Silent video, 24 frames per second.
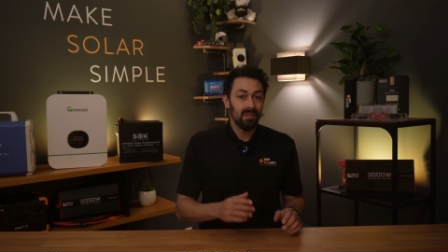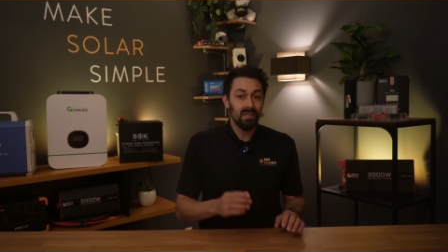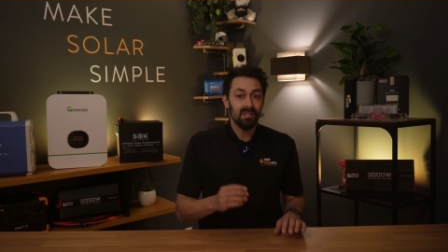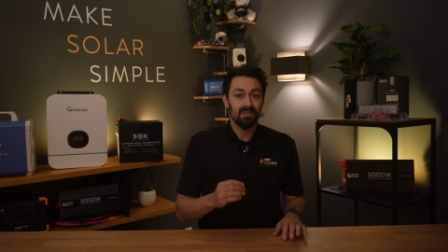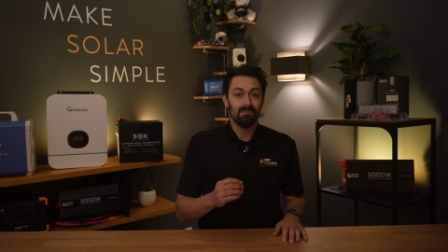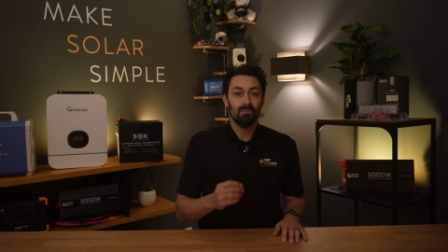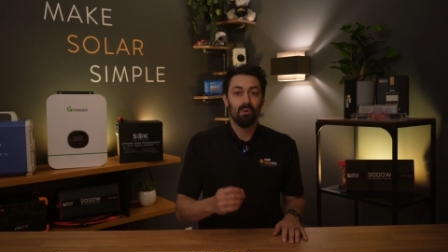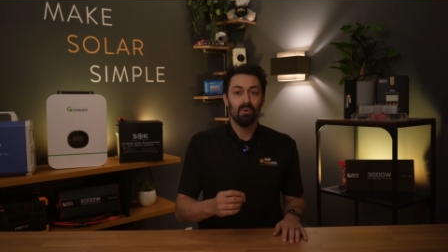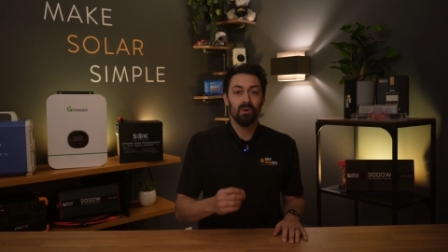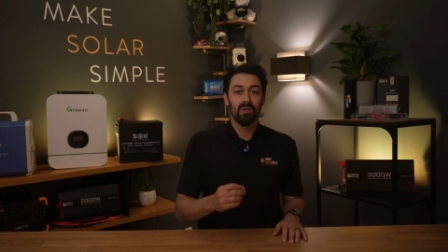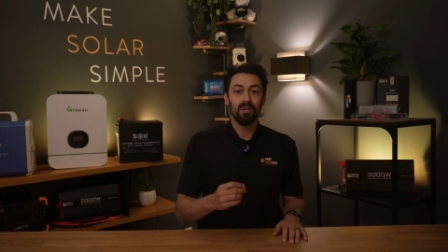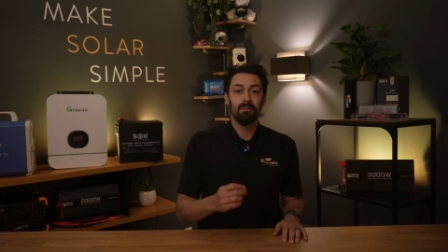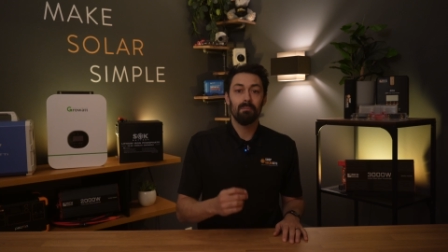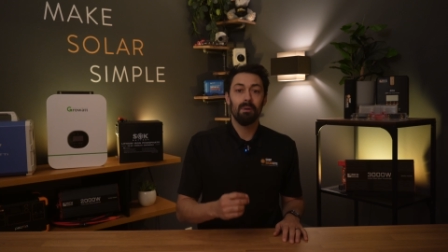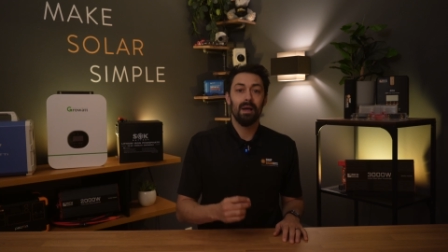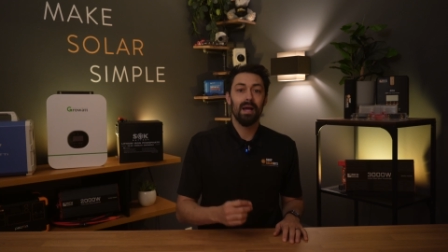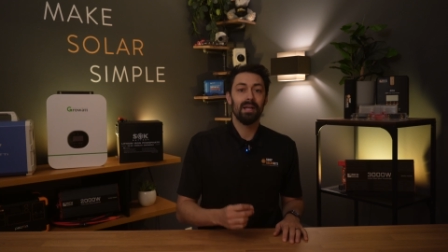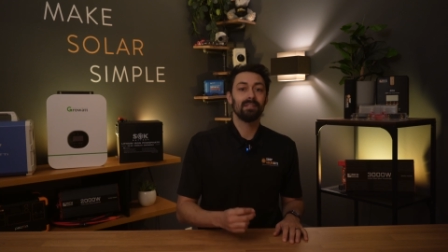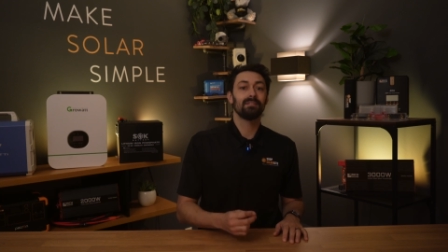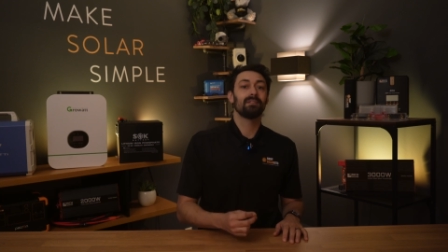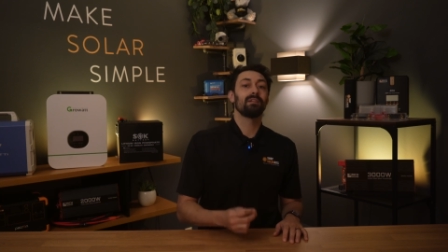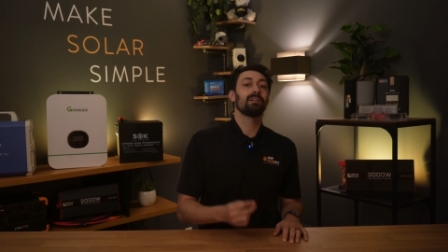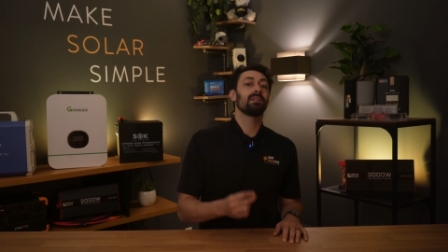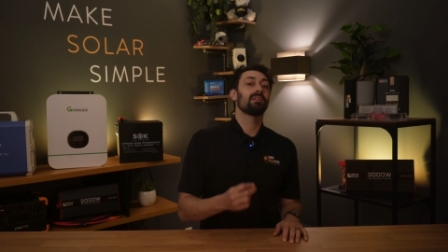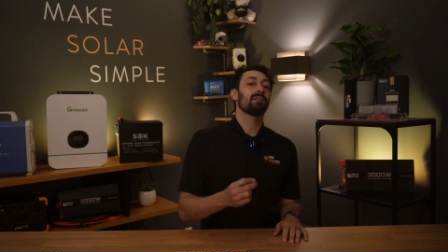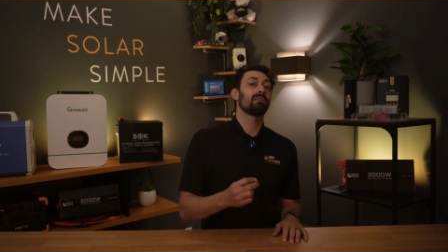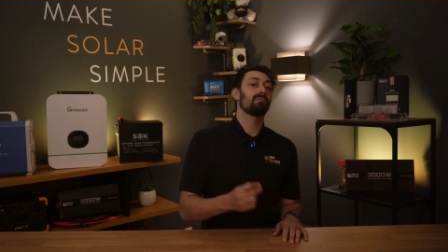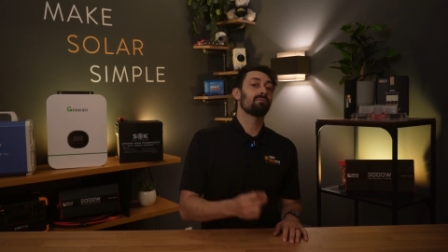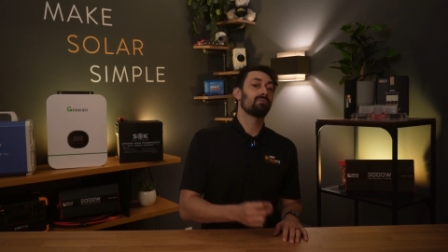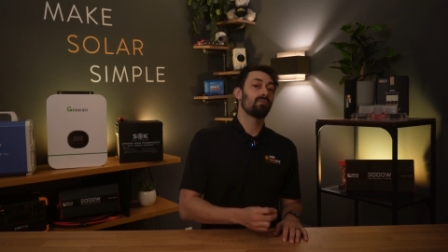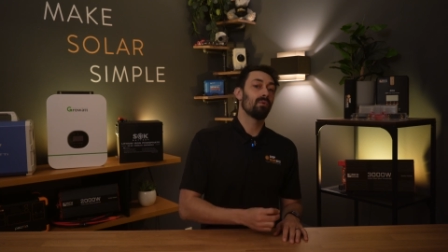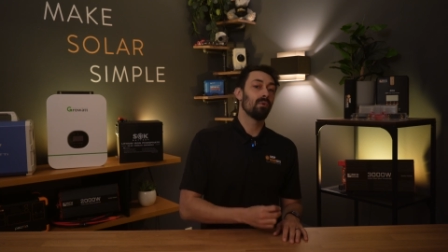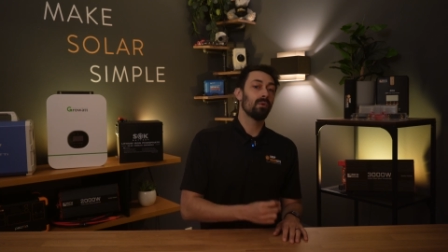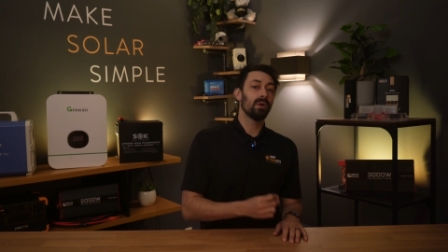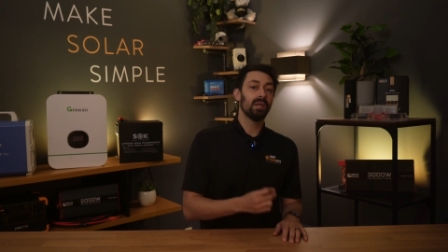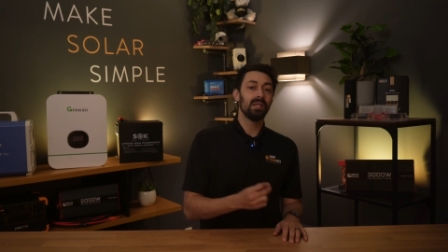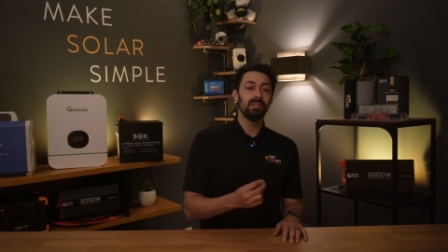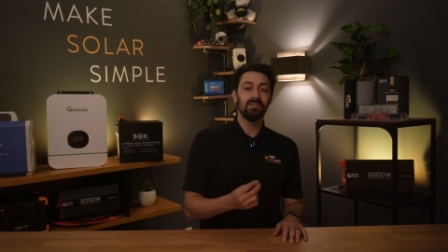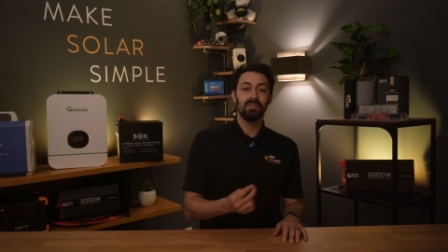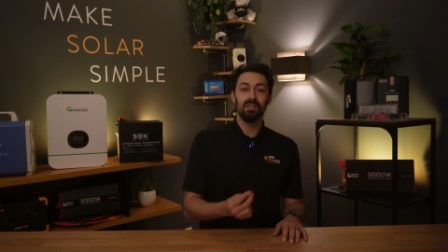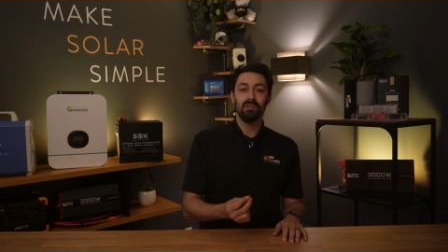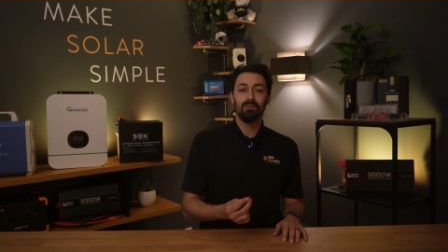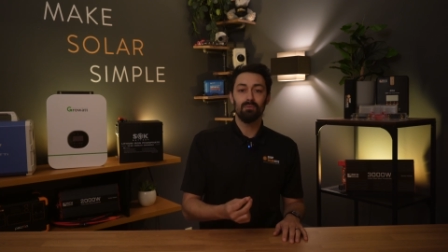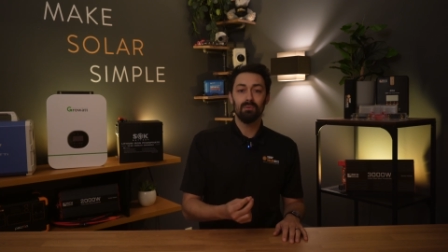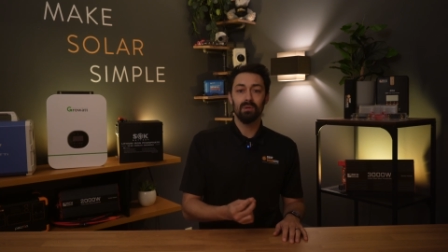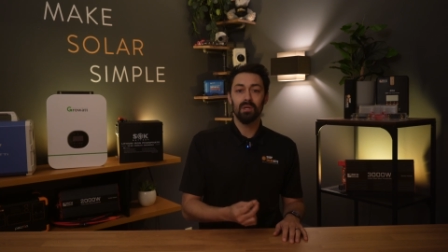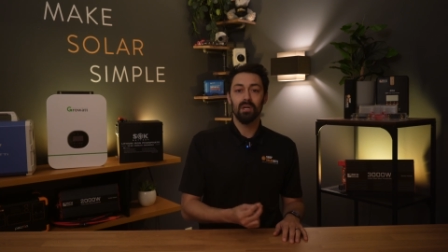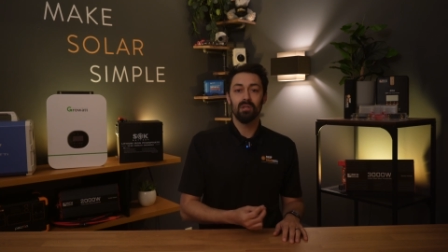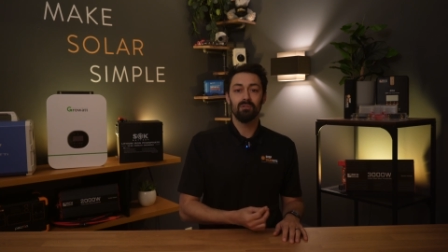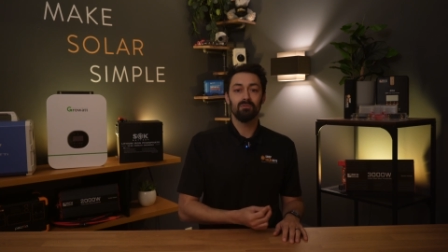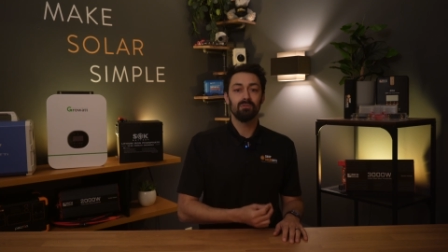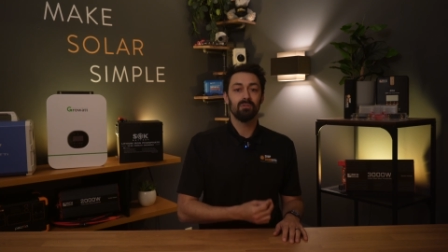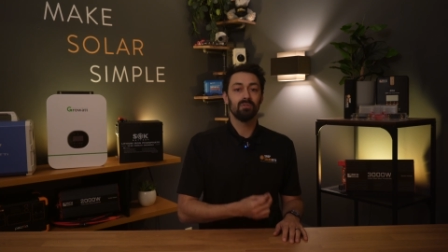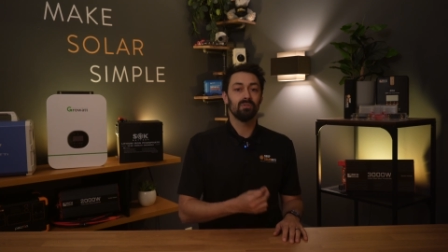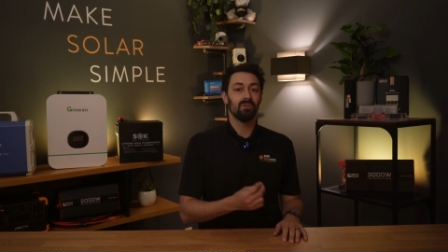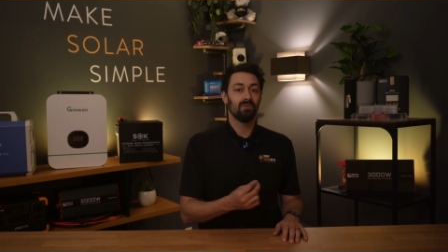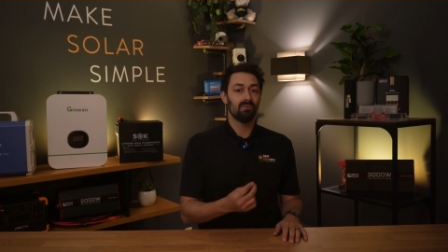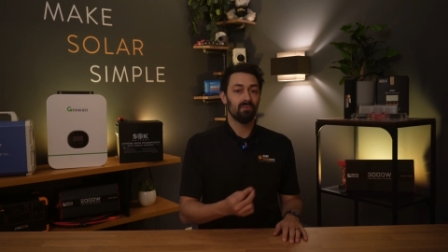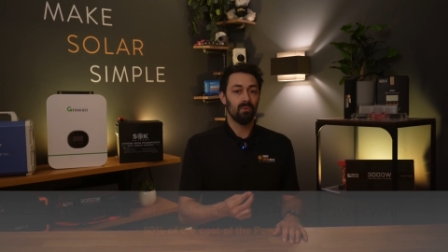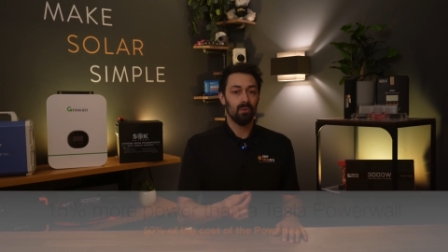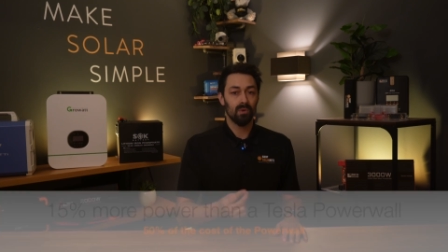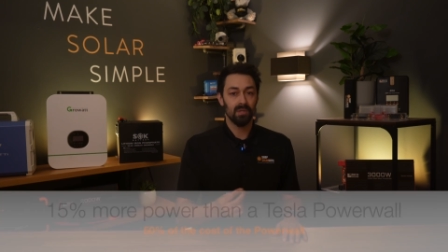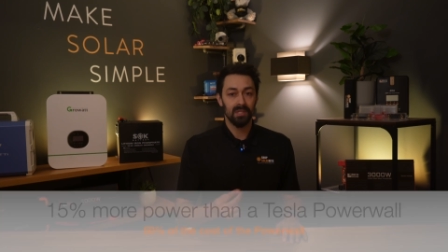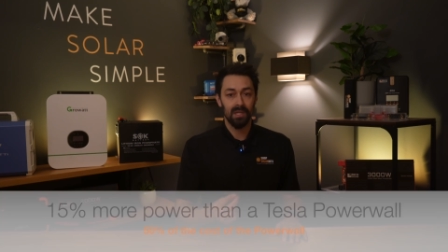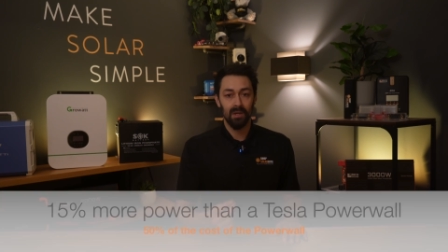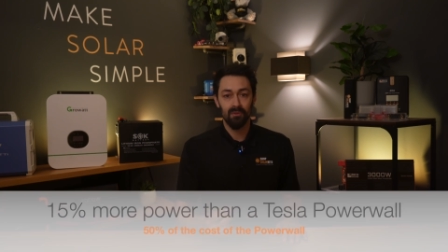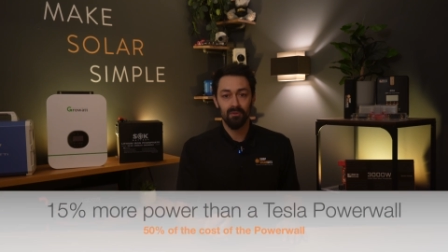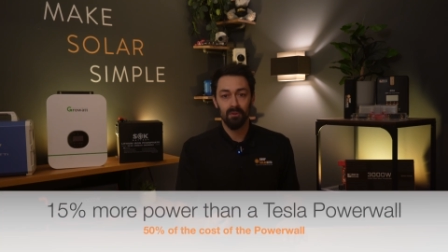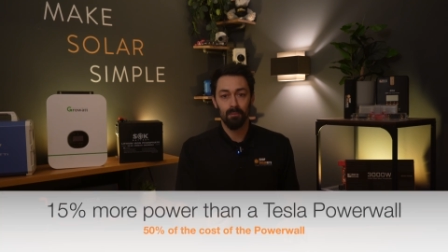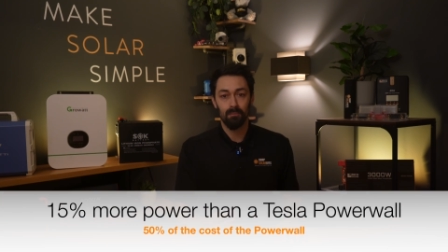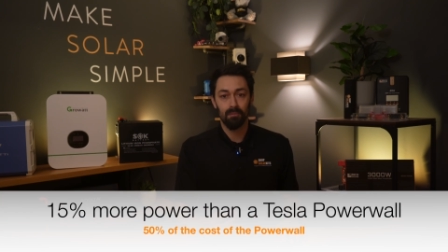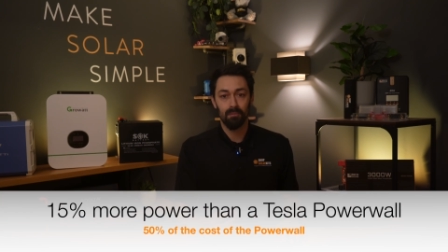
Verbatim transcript: has more capacity than four AC300s or four Delta